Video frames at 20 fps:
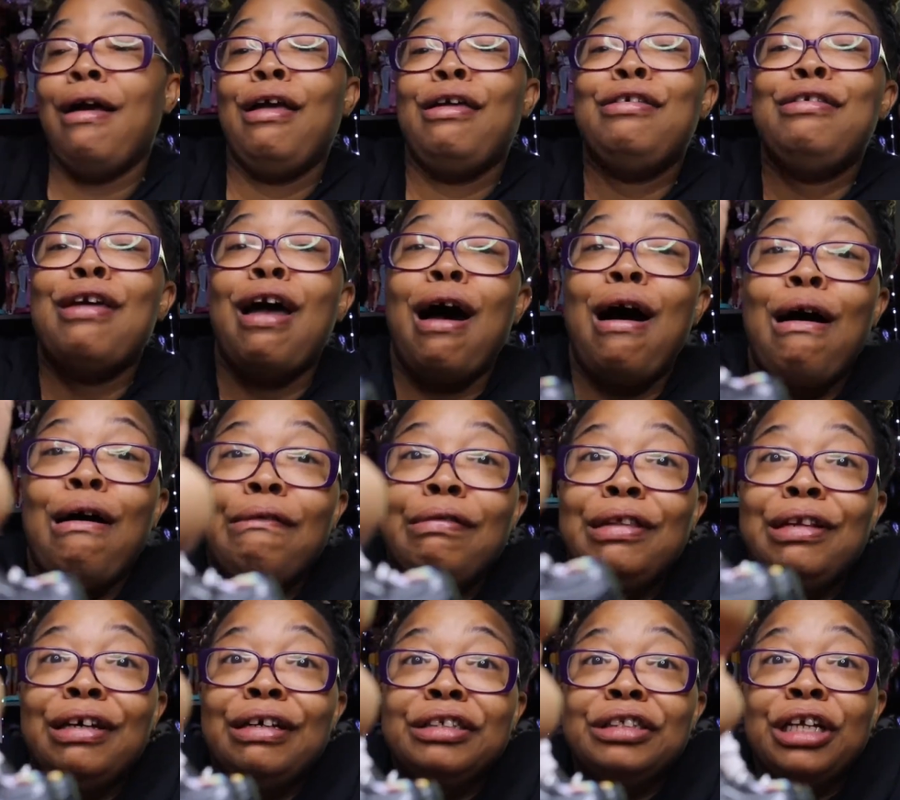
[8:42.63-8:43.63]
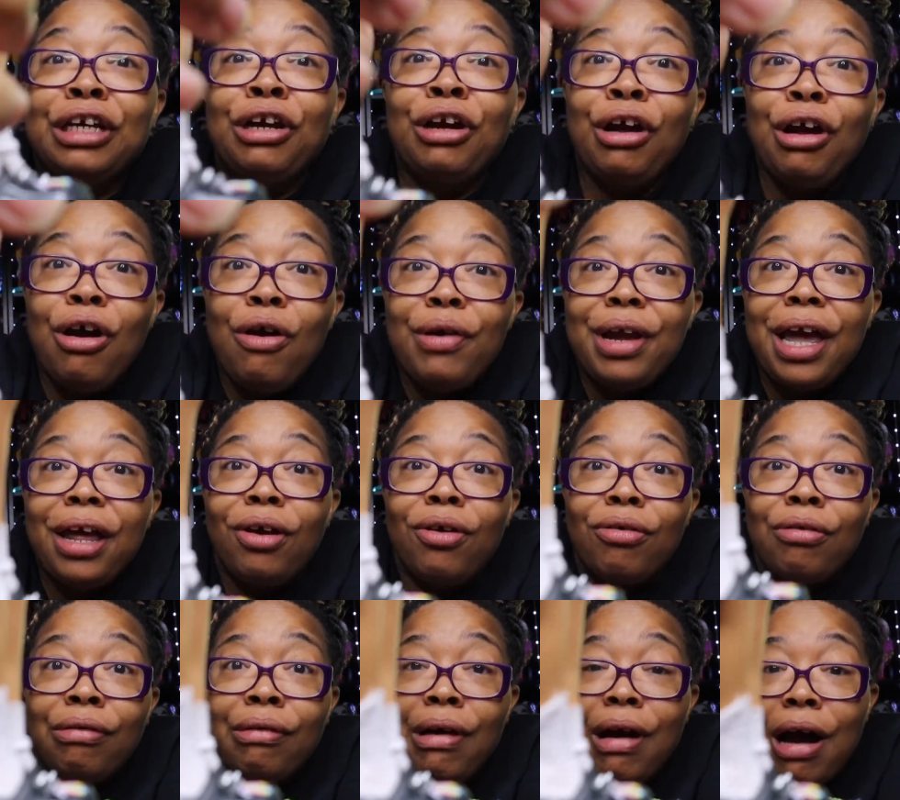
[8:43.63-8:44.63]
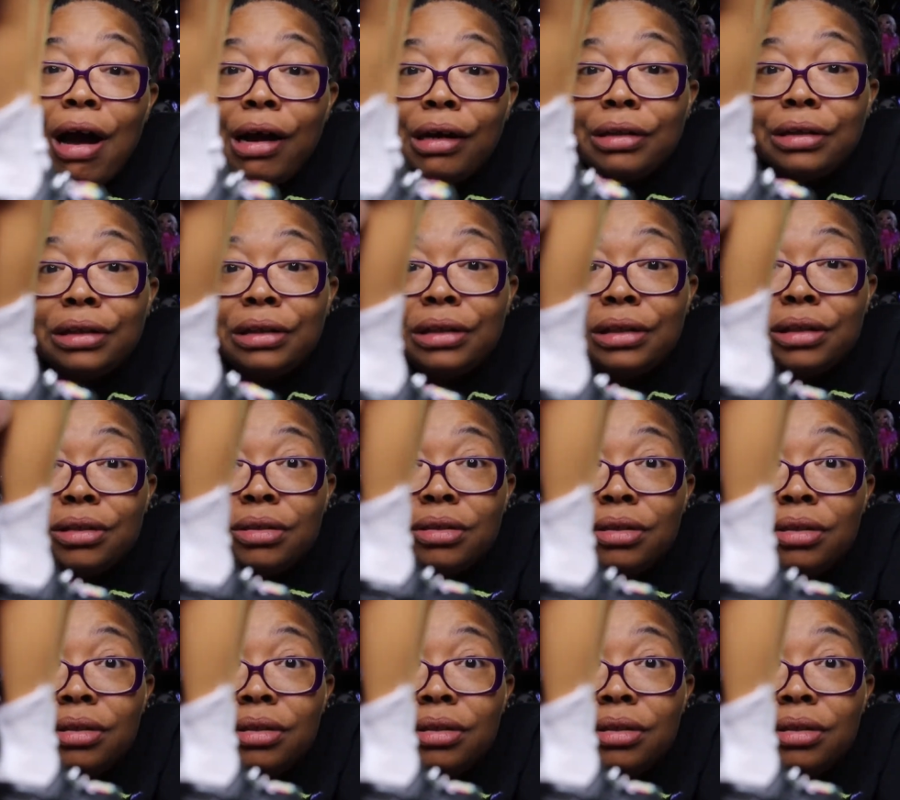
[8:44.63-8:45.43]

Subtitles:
Y'all, look, the girl got on Crocs.